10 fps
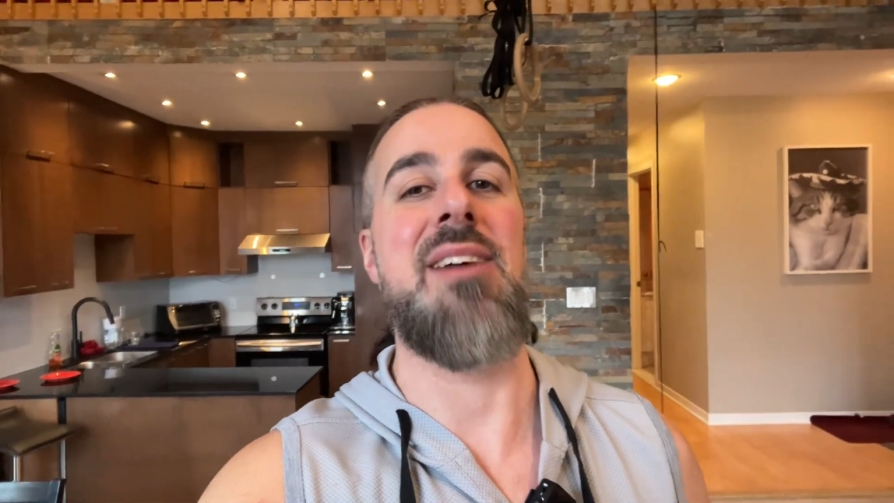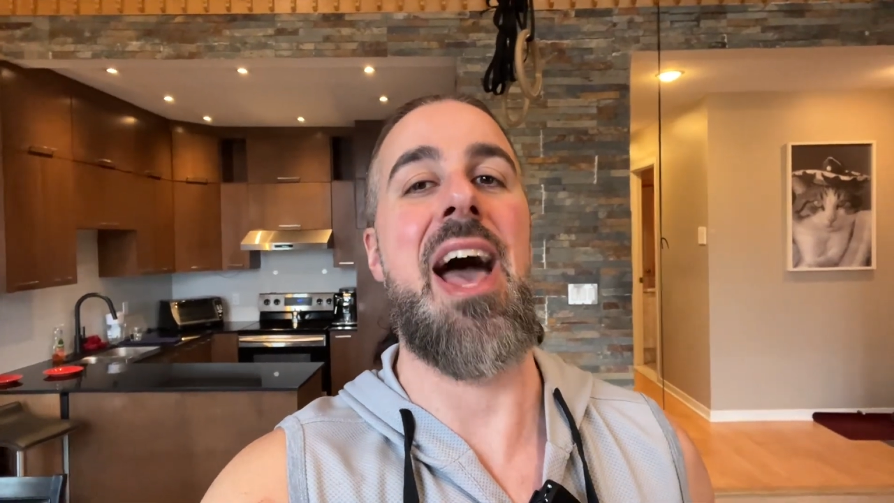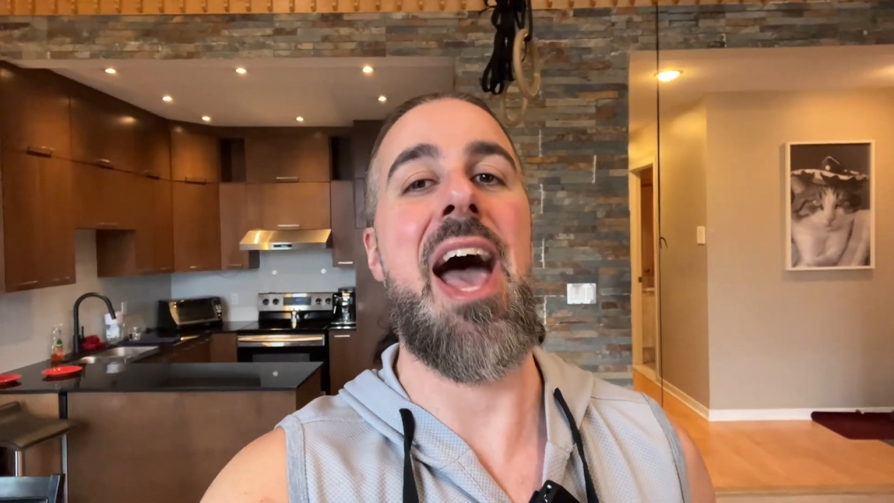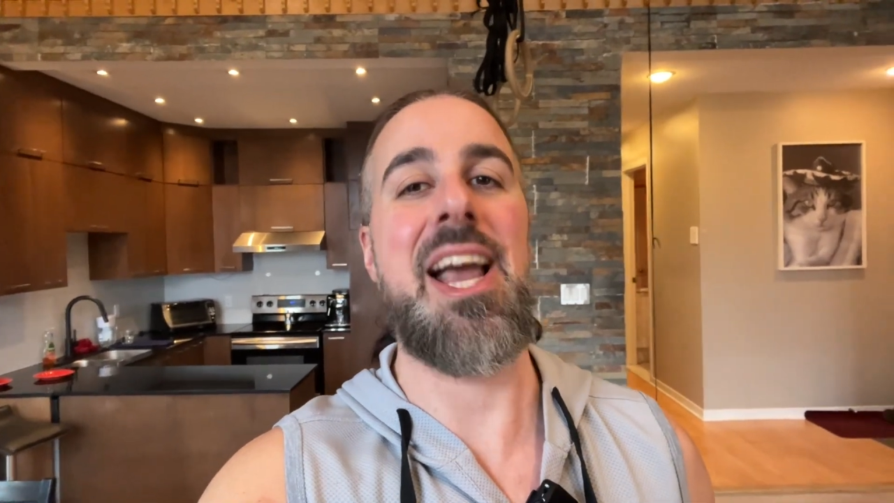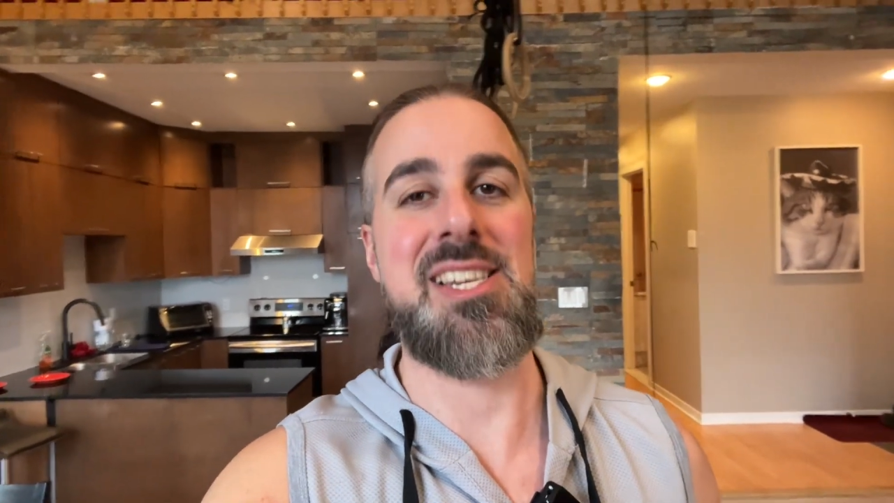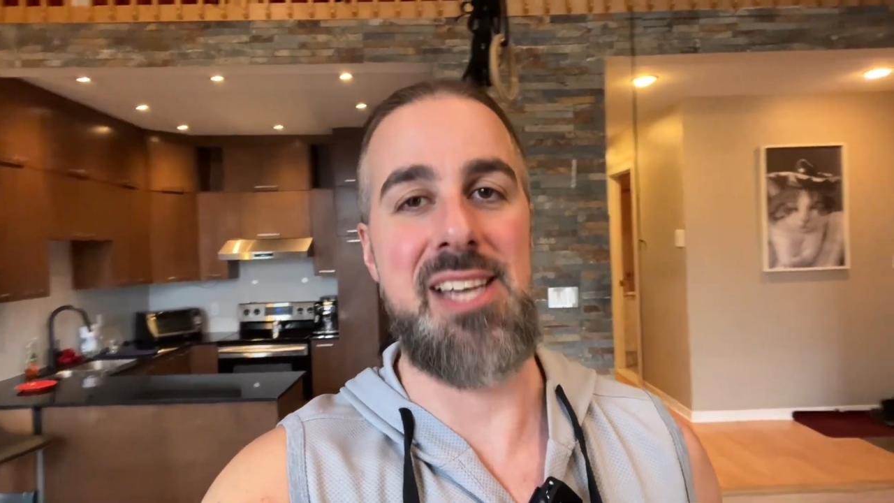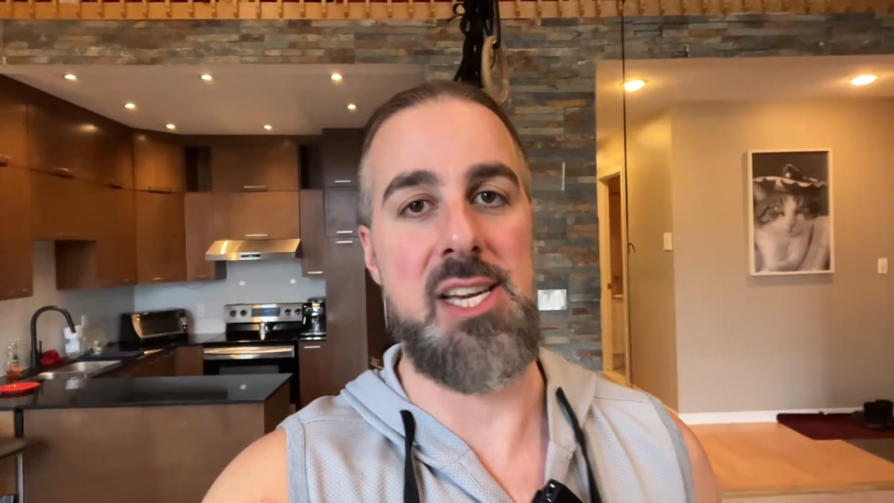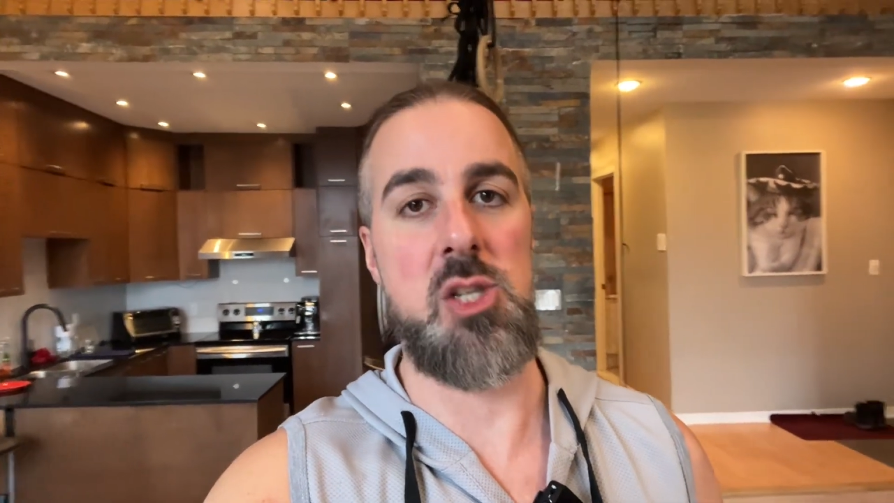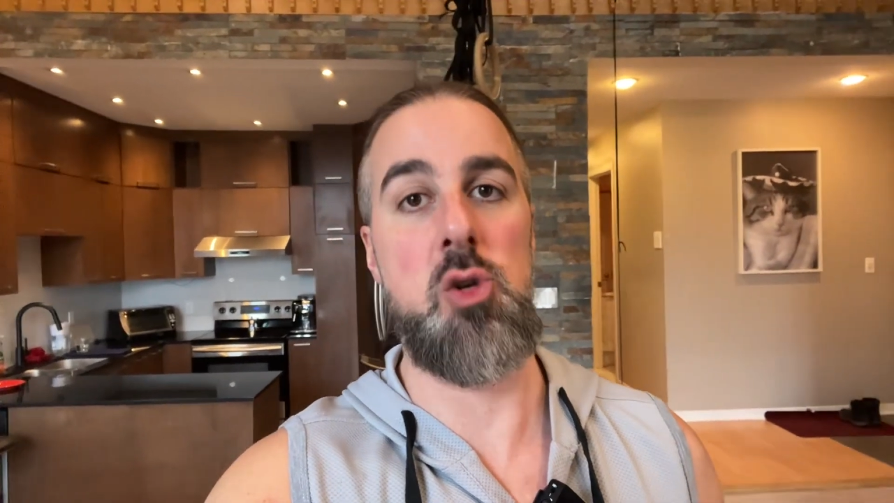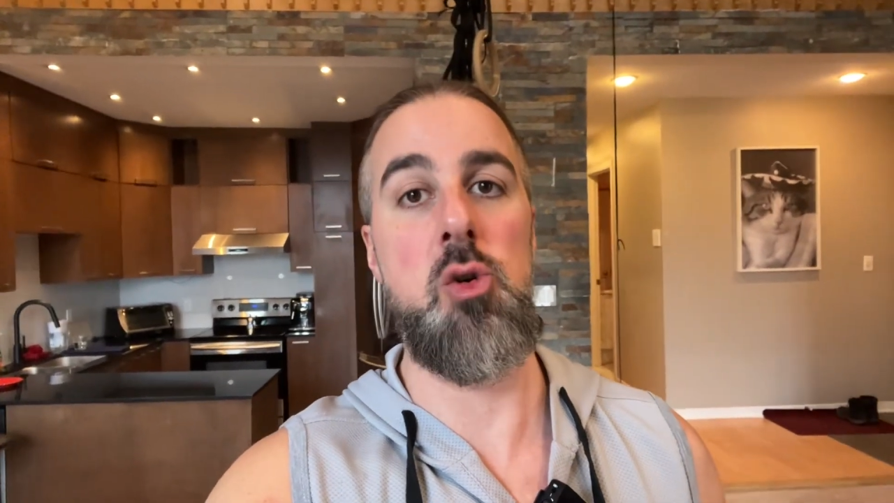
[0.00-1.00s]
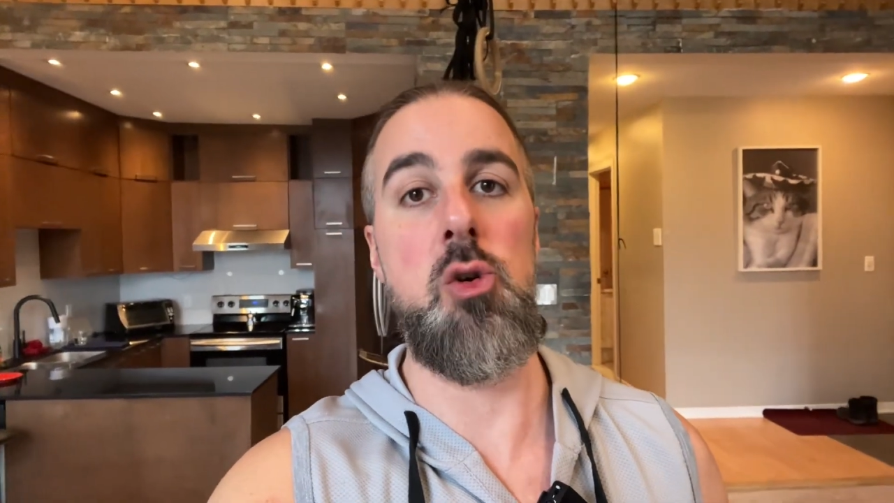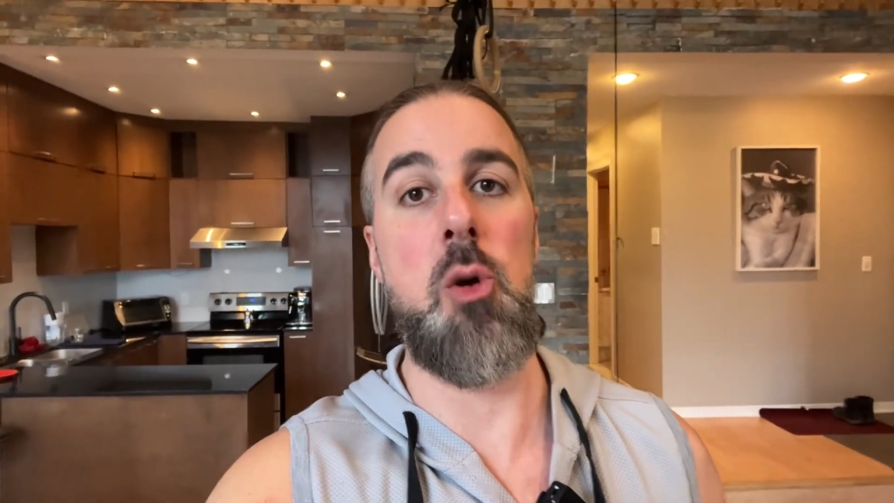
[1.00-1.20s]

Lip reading: access to your